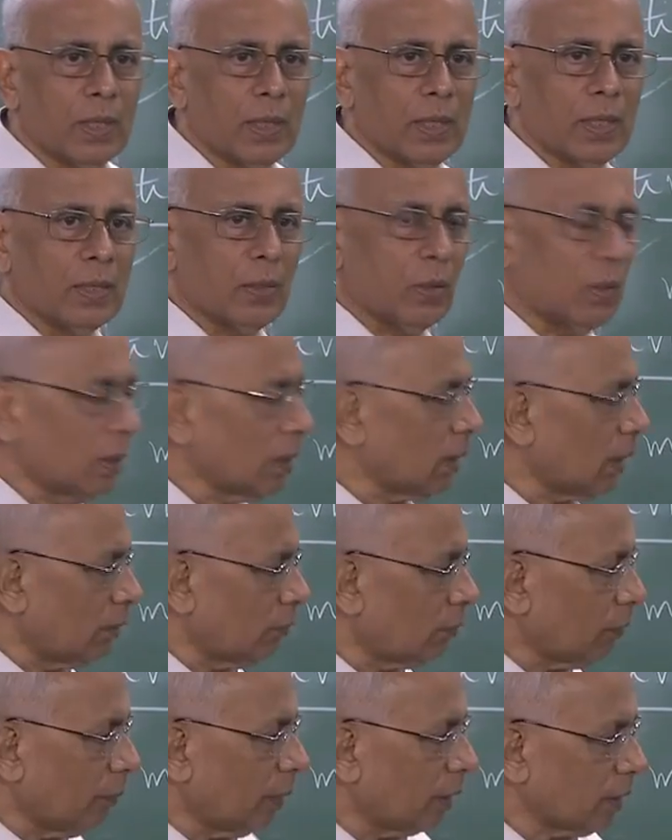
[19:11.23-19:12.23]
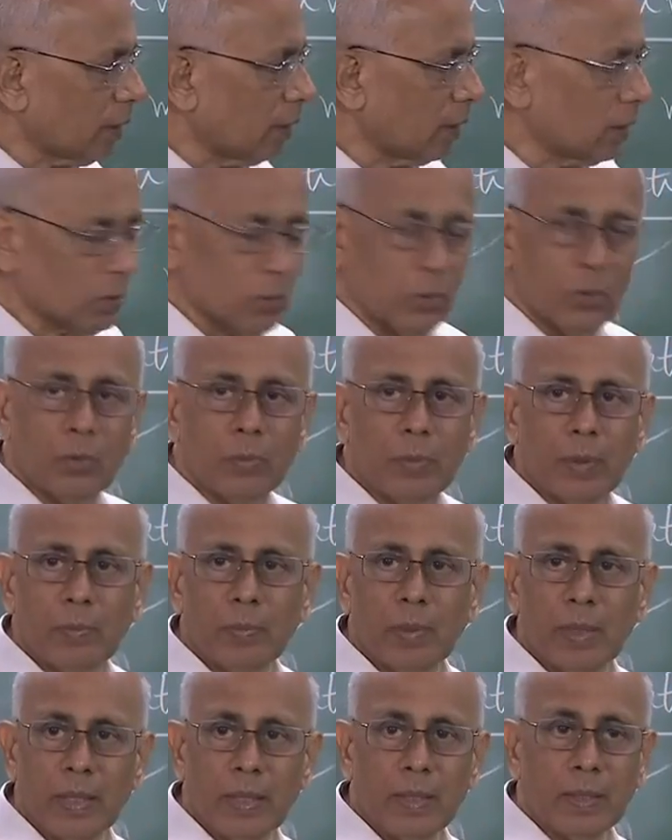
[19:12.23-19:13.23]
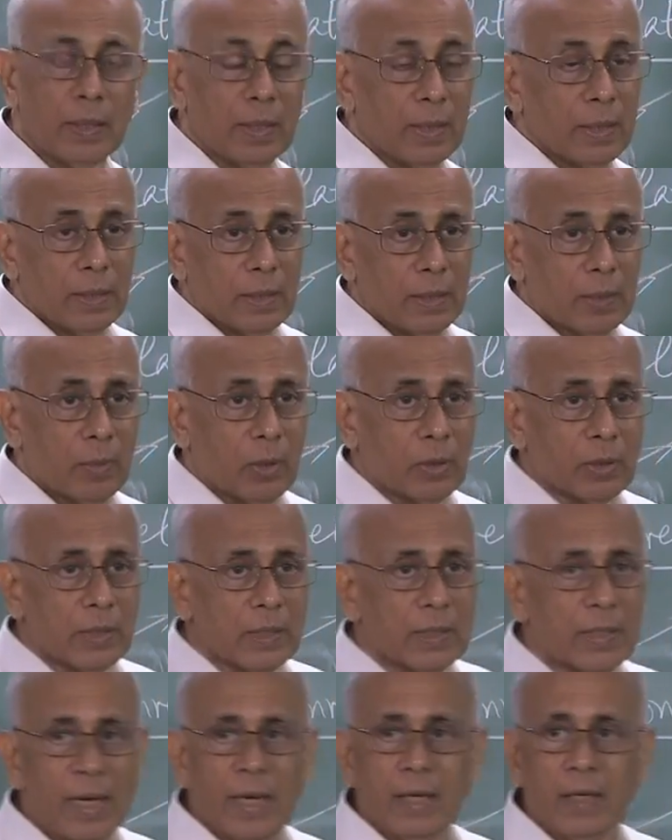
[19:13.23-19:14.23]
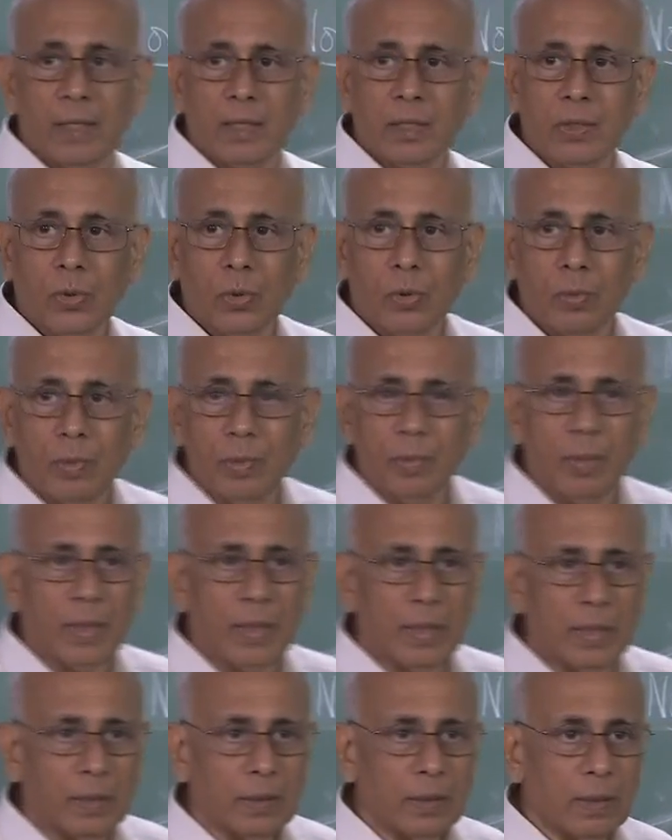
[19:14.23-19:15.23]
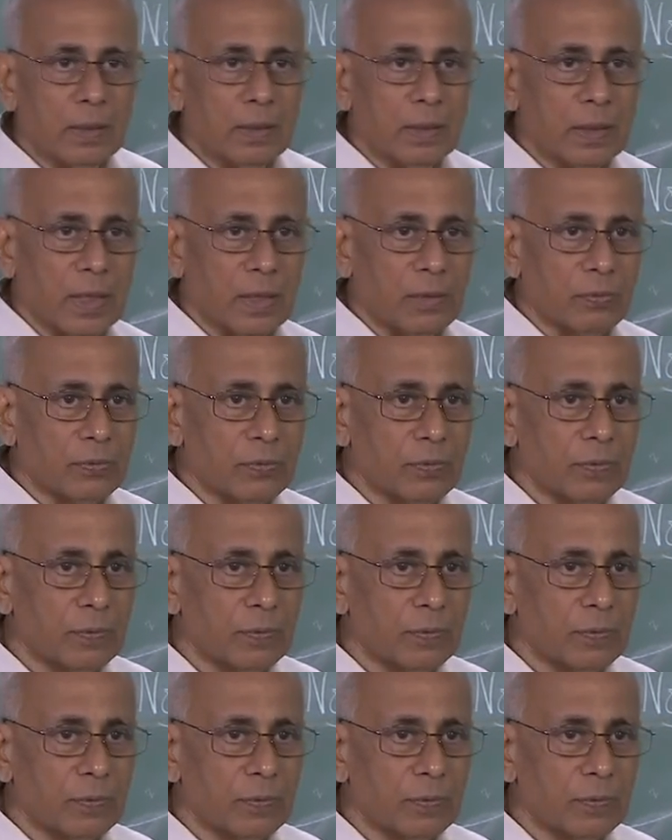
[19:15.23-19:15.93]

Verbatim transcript: and all the information is going to be buried about the scattering is going to be buried in this f.